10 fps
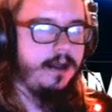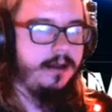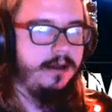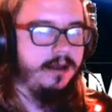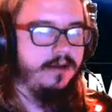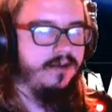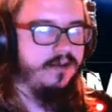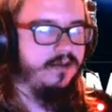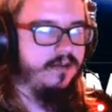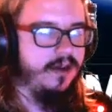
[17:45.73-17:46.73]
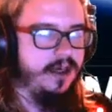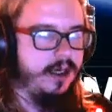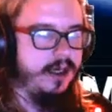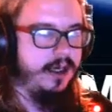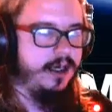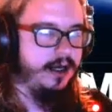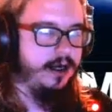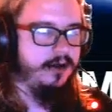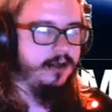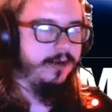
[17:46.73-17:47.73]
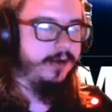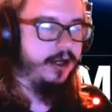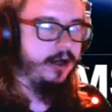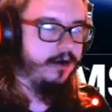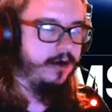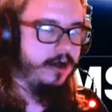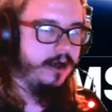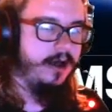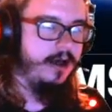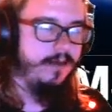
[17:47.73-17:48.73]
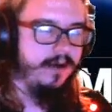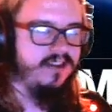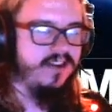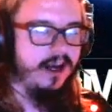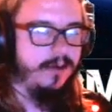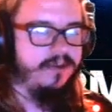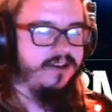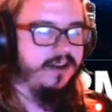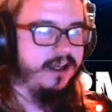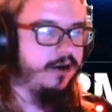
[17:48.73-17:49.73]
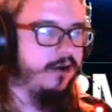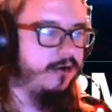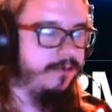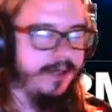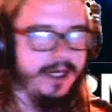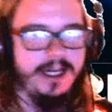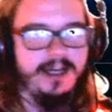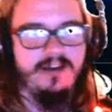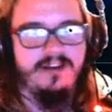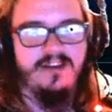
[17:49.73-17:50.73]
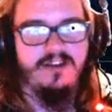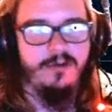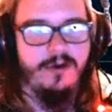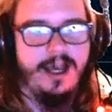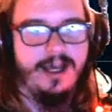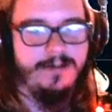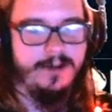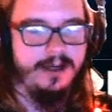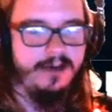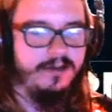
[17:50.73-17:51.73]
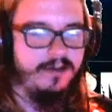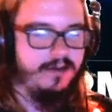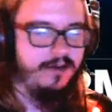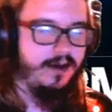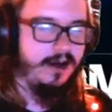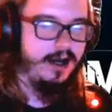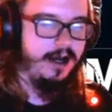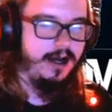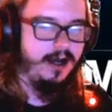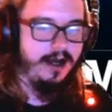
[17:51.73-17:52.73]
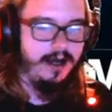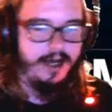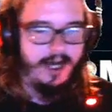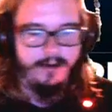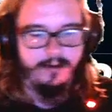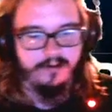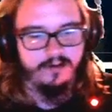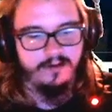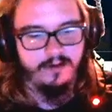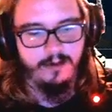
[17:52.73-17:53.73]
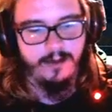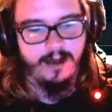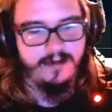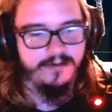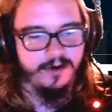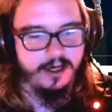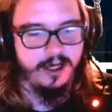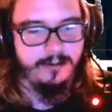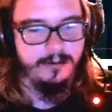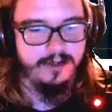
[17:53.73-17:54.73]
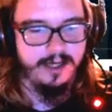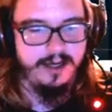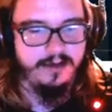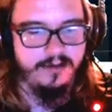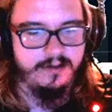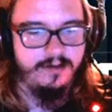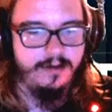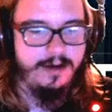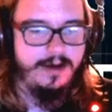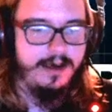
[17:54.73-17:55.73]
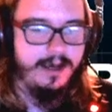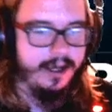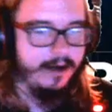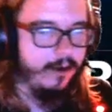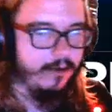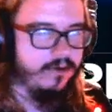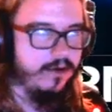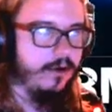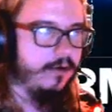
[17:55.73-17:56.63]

Let's see here. There we go. My setup's a little bit in disarray because I was away for a couple days, and also